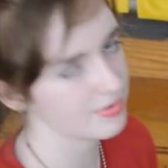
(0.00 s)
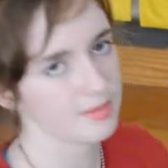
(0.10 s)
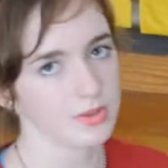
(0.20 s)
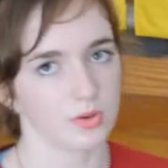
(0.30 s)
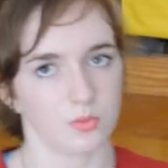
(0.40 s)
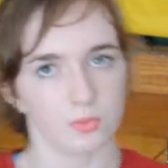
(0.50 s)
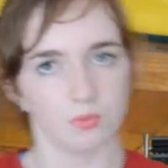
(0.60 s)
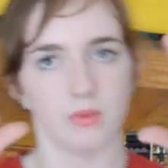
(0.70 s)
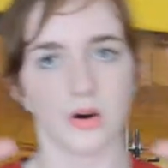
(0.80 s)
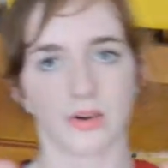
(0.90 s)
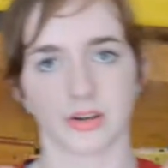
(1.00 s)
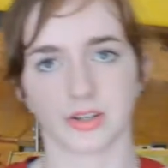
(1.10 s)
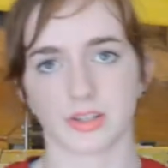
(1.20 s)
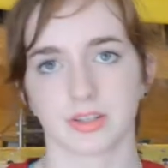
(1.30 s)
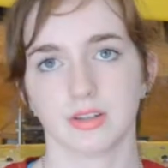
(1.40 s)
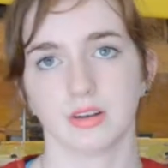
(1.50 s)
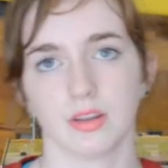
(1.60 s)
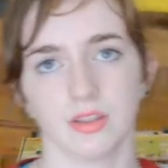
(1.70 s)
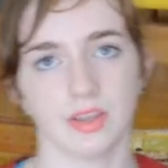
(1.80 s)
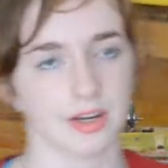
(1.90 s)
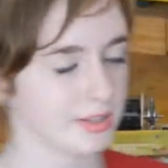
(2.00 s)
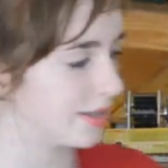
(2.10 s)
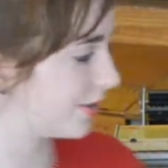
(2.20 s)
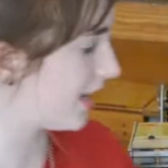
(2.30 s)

from the motors, there's a